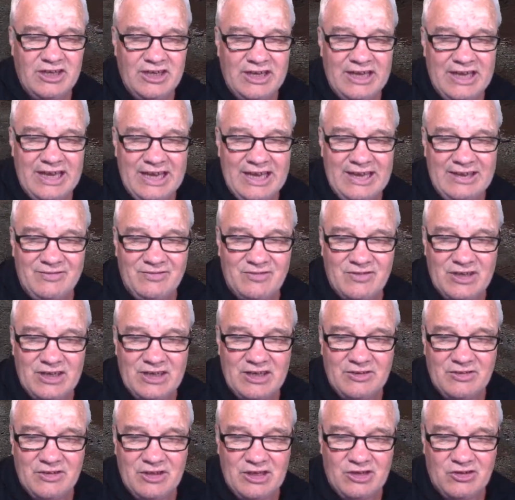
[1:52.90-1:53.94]
and
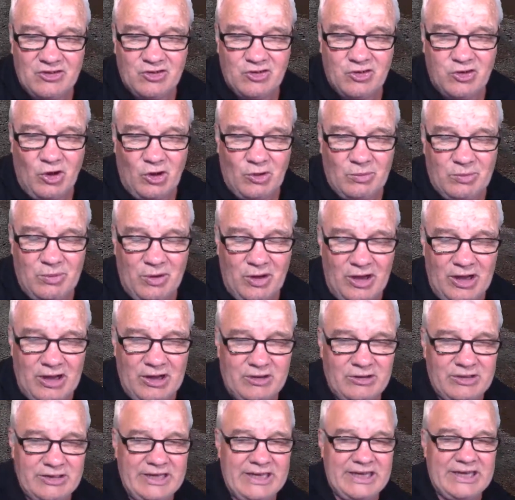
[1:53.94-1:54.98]
the
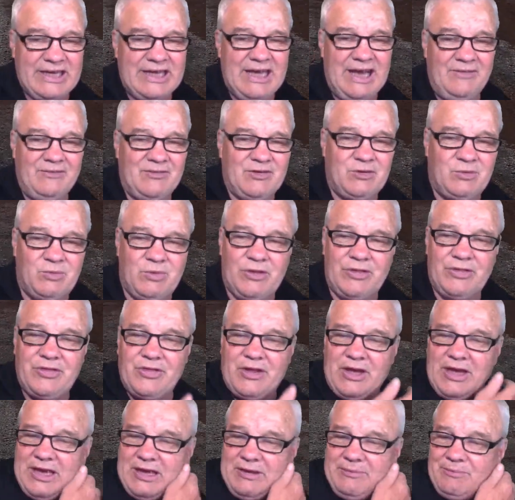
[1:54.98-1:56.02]
stockpile there covered with
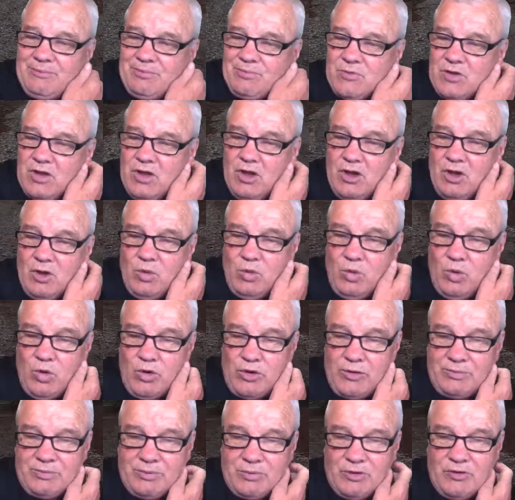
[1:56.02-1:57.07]
a
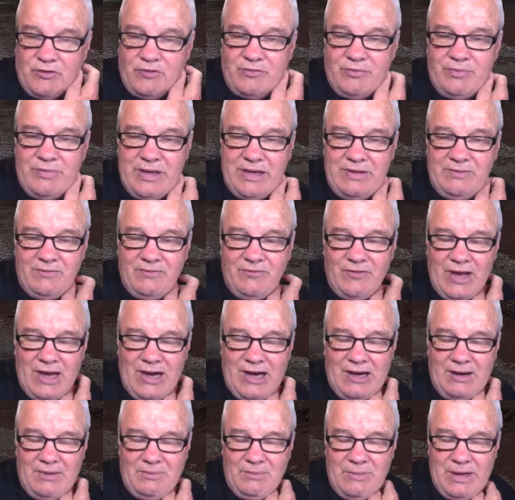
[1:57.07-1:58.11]
waterproof
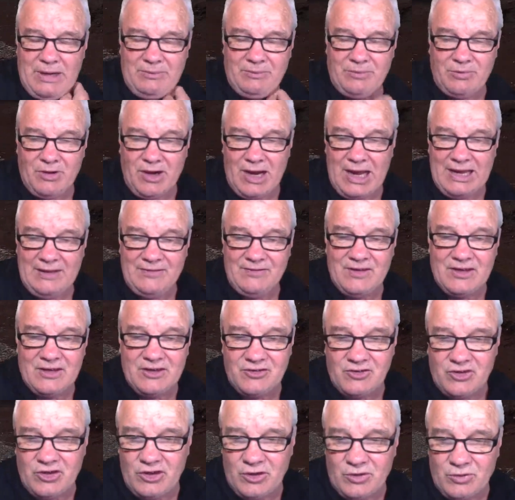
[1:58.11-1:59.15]
membrane that
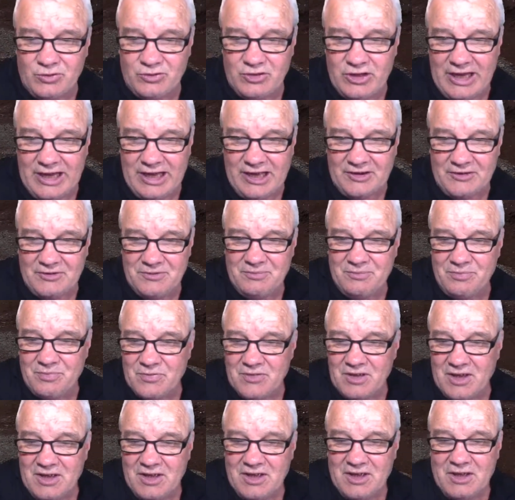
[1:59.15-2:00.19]
is held down
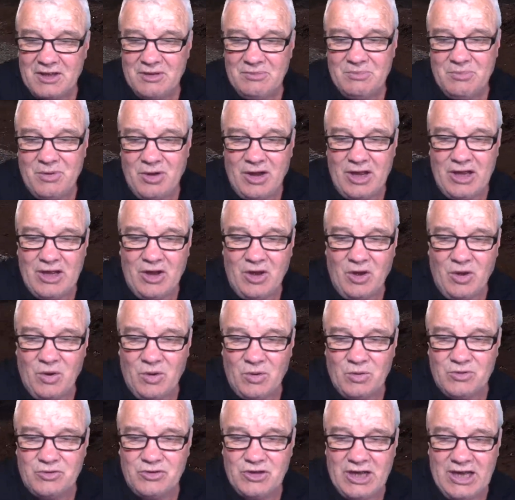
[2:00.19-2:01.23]
by
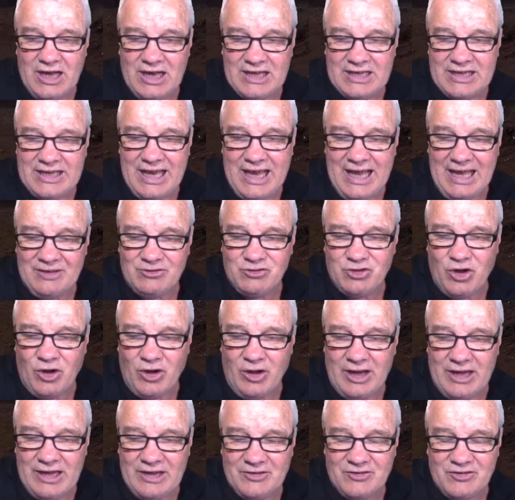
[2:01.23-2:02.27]
old car
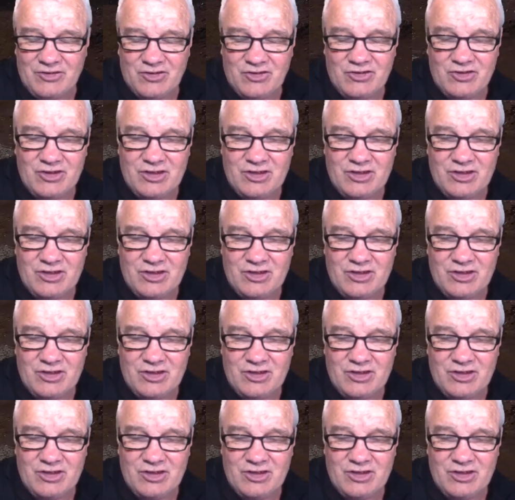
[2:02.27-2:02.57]
tyres